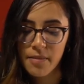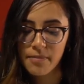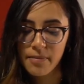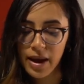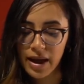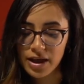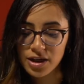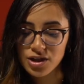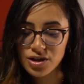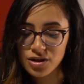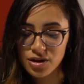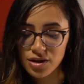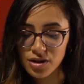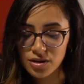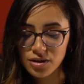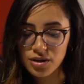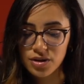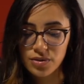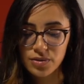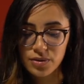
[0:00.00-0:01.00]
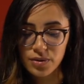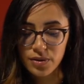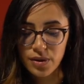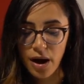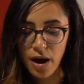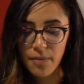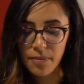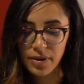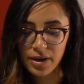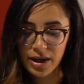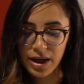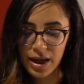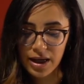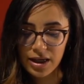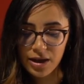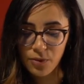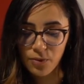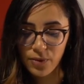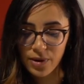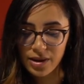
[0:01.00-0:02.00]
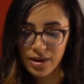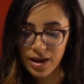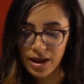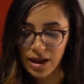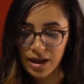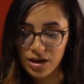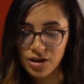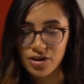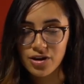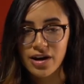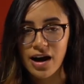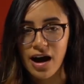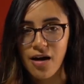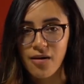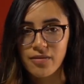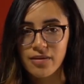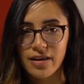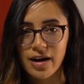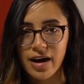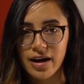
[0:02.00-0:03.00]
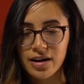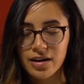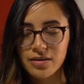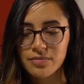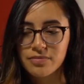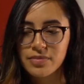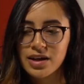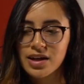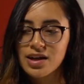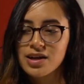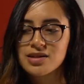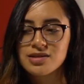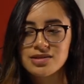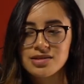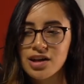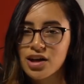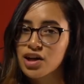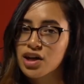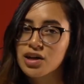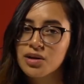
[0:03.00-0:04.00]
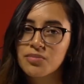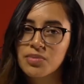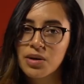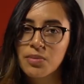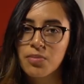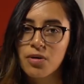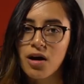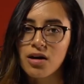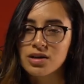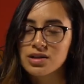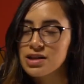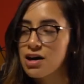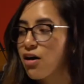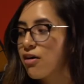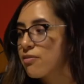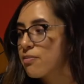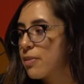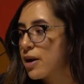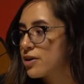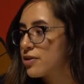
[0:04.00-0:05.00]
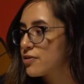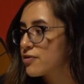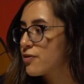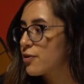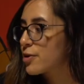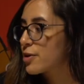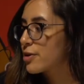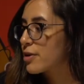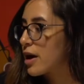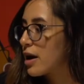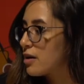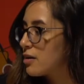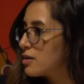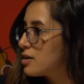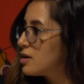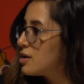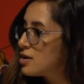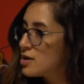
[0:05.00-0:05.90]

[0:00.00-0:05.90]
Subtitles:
Make sure you do not put any within your outline because they're gonna be blocked off by your foreground.